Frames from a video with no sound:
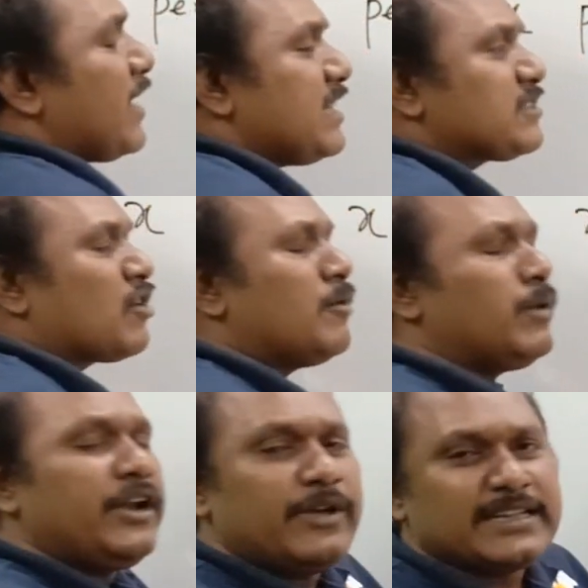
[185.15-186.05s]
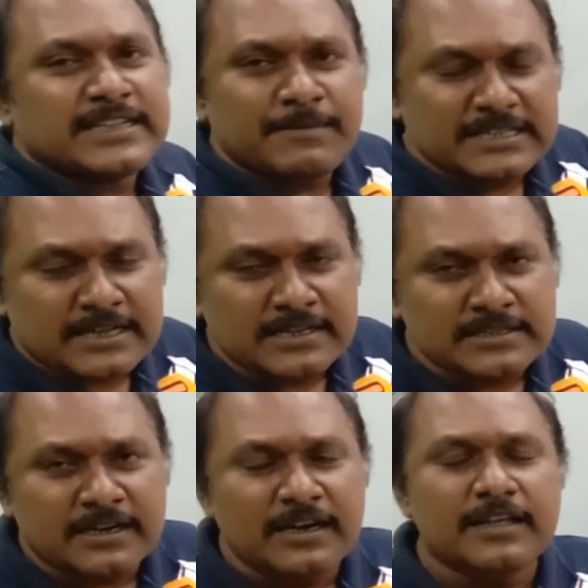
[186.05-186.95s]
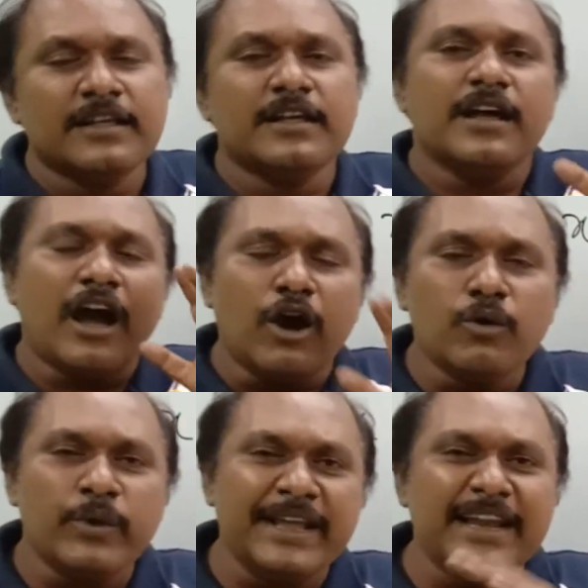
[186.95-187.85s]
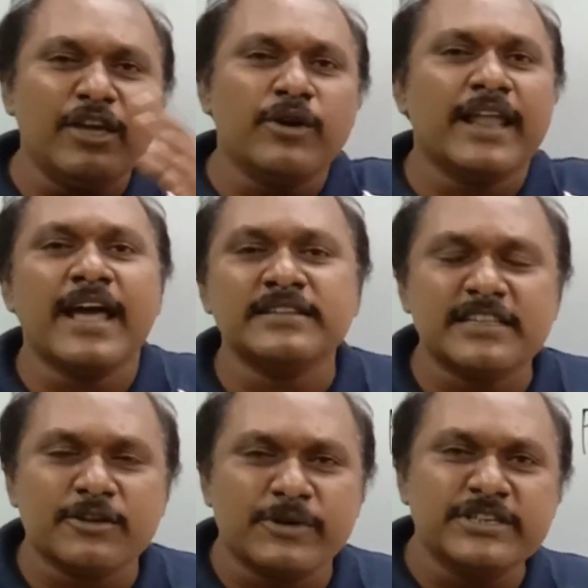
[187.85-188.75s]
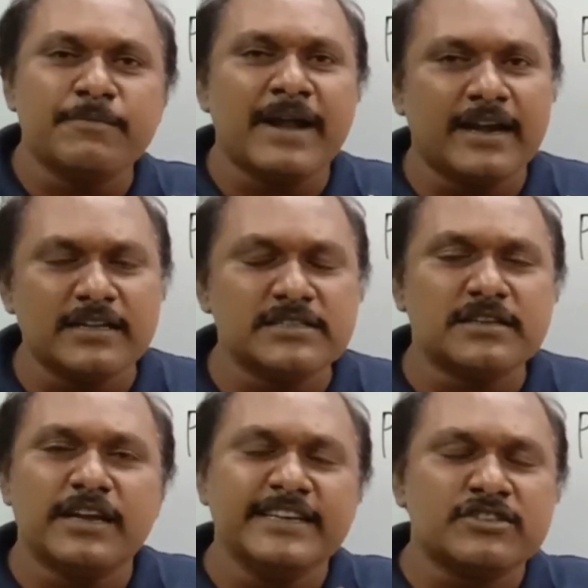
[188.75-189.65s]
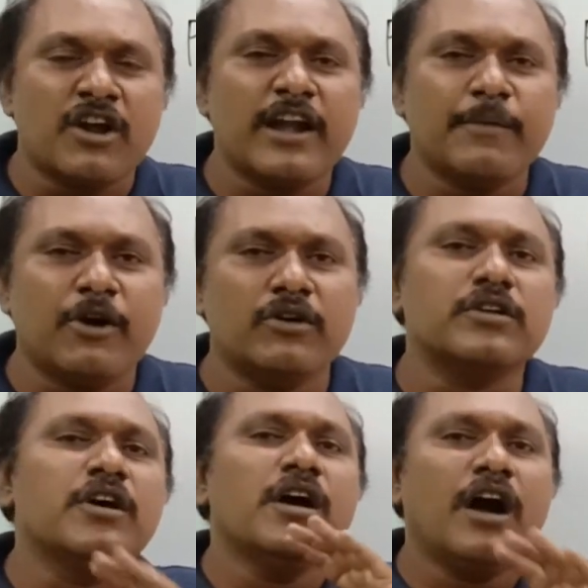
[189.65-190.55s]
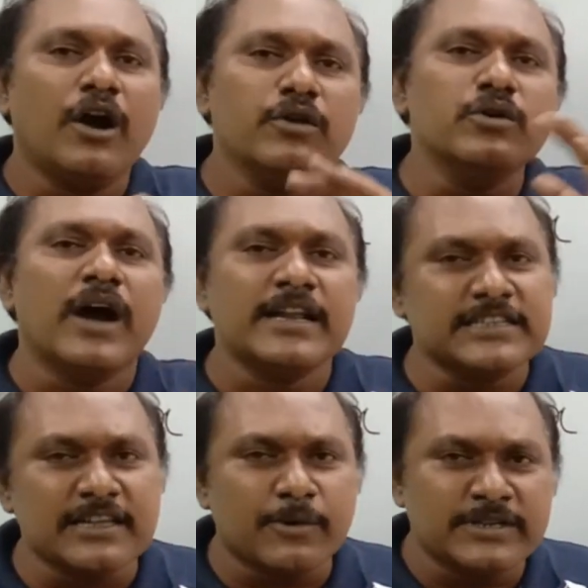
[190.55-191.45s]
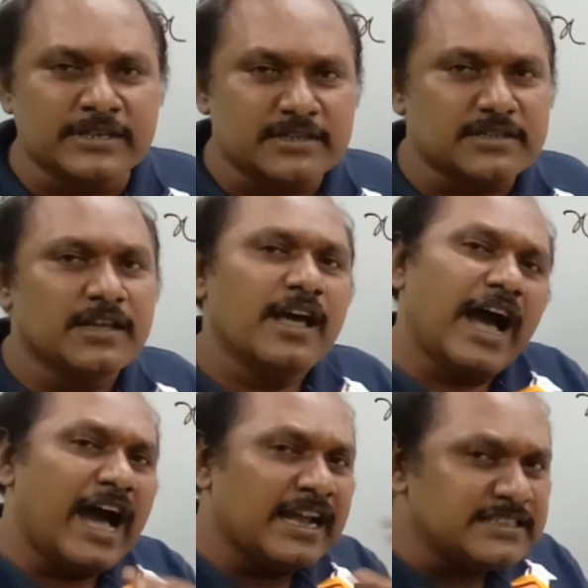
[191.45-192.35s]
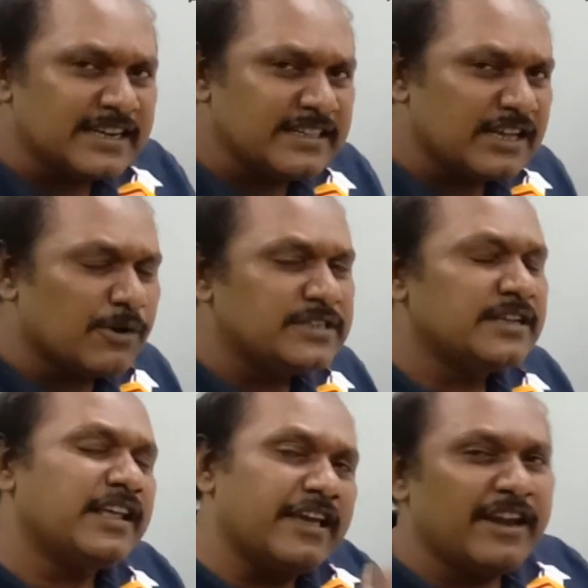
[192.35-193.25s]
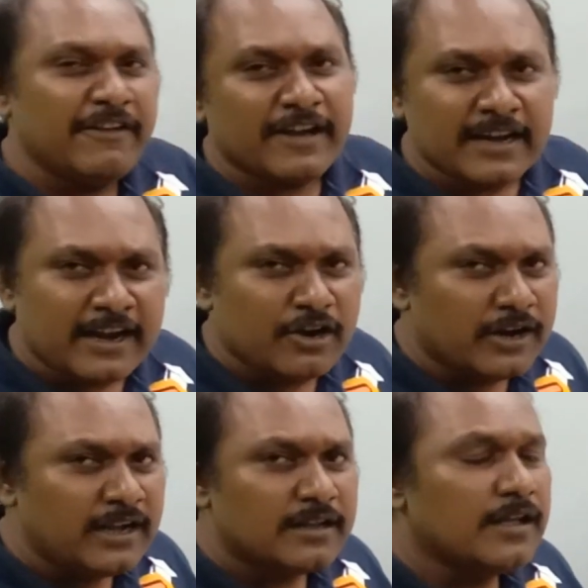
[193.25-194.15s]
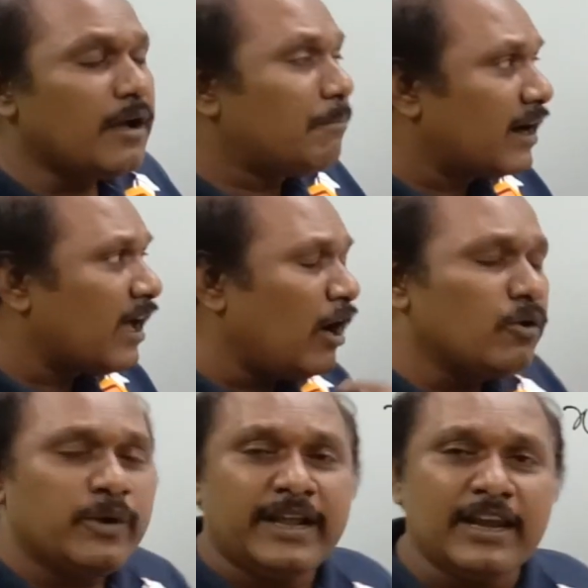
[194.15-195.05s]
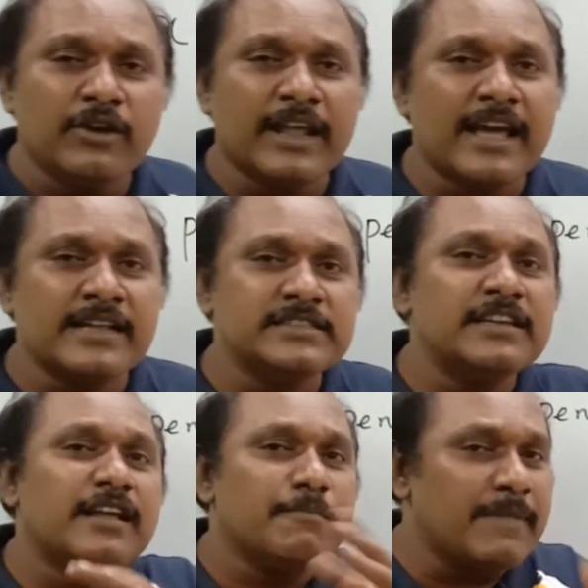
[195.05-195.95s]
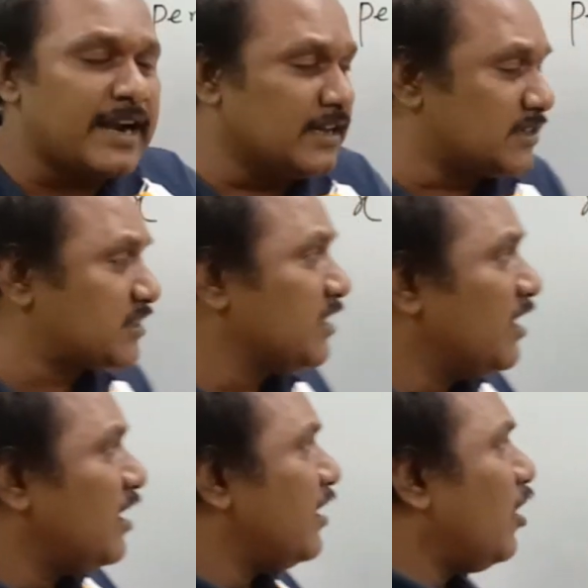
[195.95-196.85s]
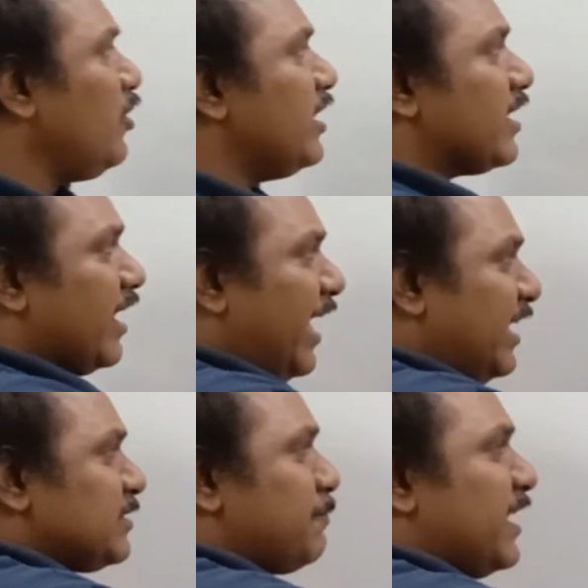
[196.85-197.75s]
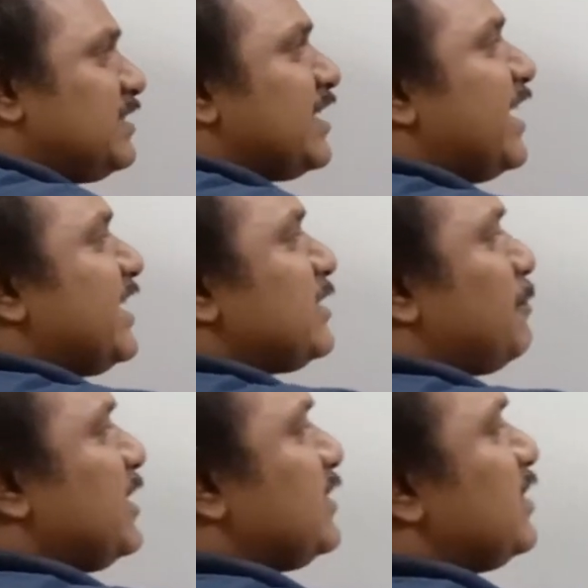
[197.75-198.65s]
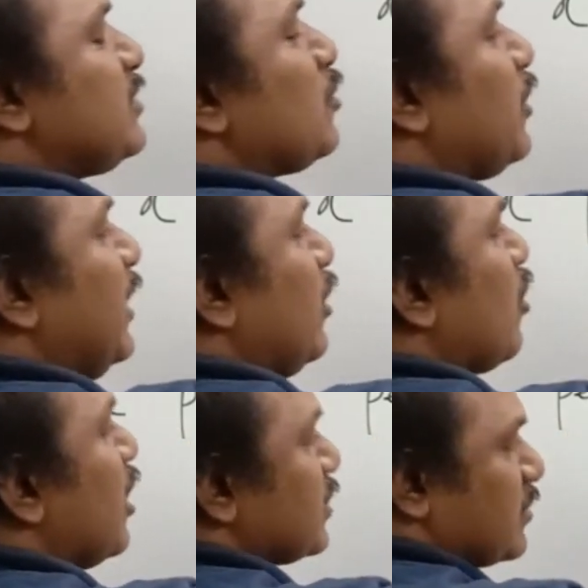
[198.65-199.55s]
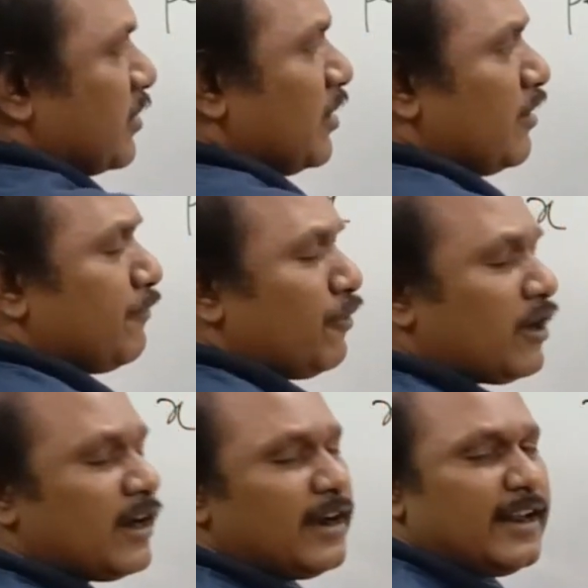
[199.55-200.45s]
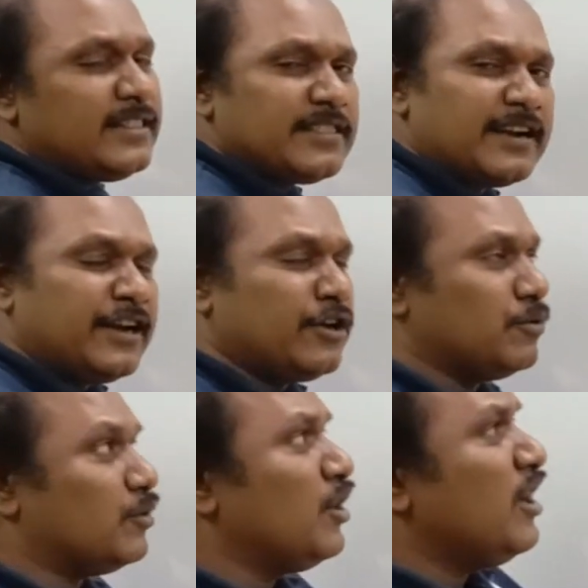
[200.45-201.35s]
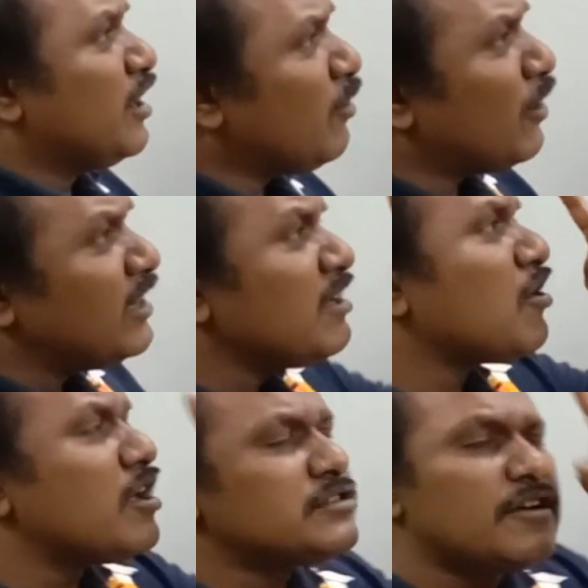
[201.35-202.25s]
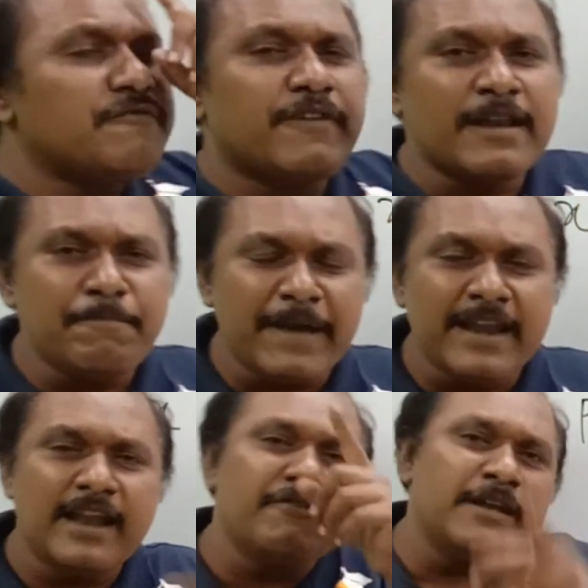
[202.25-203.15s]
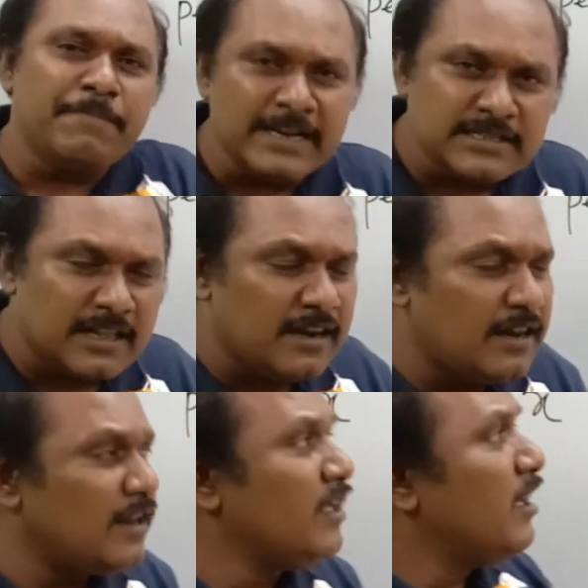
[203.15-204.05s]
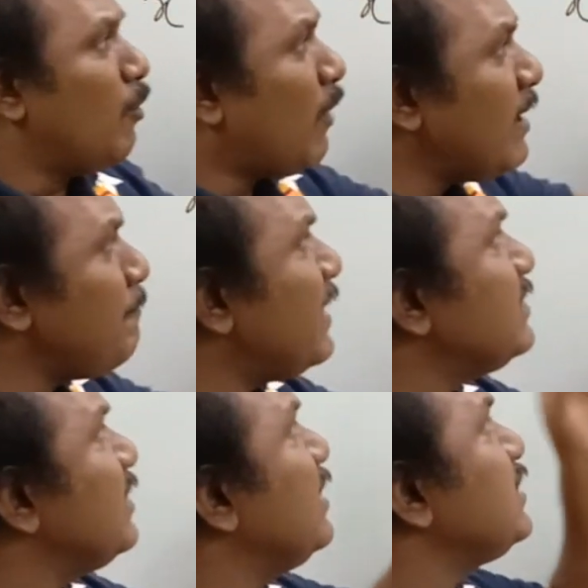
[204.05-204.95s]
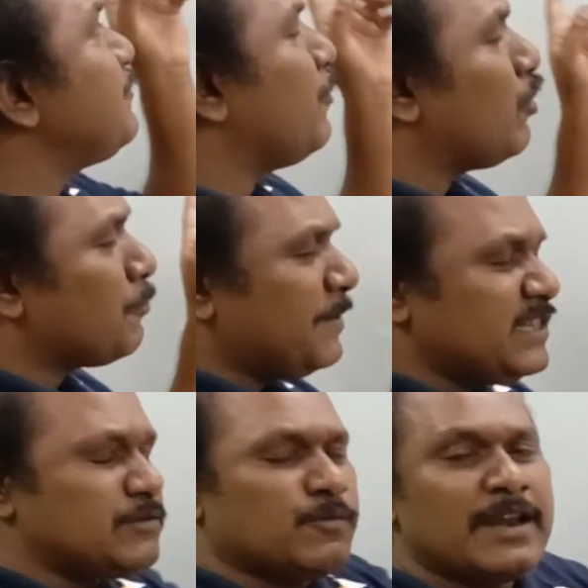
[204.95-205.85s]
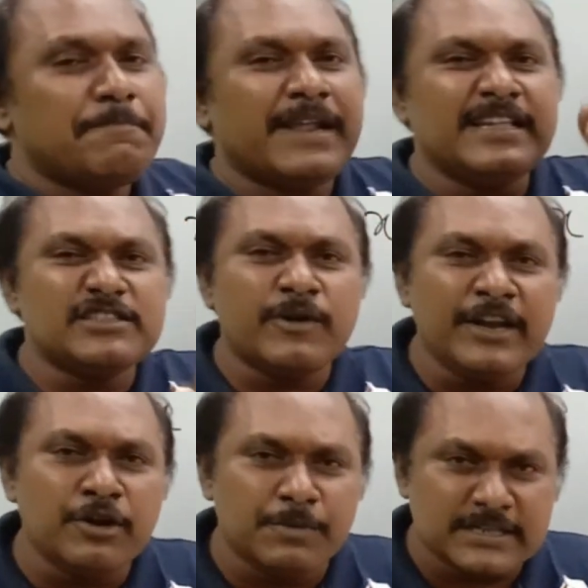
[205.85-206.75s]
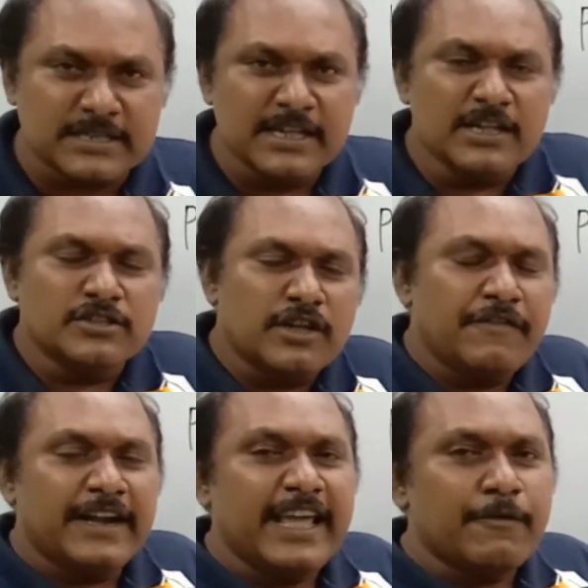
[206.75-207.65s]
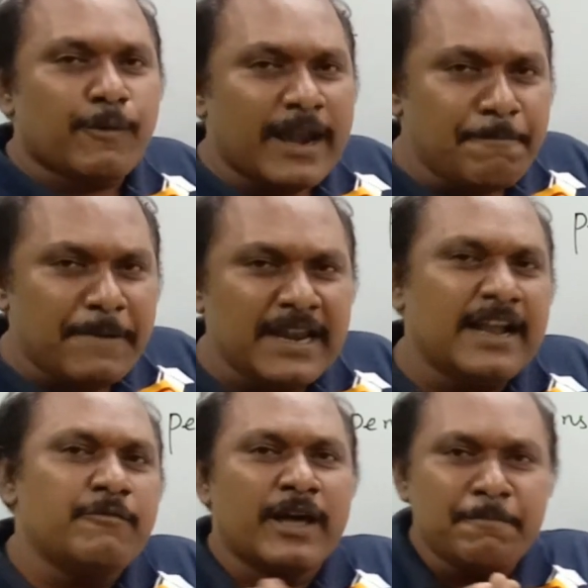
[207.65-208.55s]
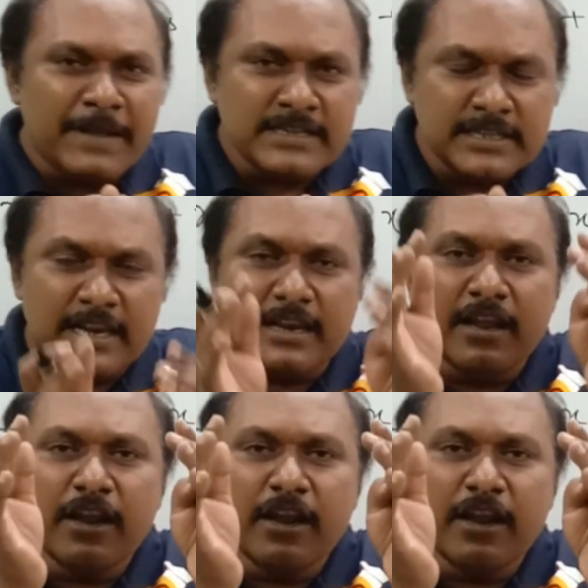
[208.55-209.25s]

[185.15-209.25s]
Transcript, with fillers: far as competitive exam is concerned, how quickly you can answer the question matters. It's not about how you answer the questions. Answering the question, anyone can do it. But how quickly you can answer matters. Now here, expense and expenses totally cost 432. Now what is the cost of one pen and one pencil? one pencil is 4 rupees, one pen is 20 rupees. So if I take one pen and one pencil,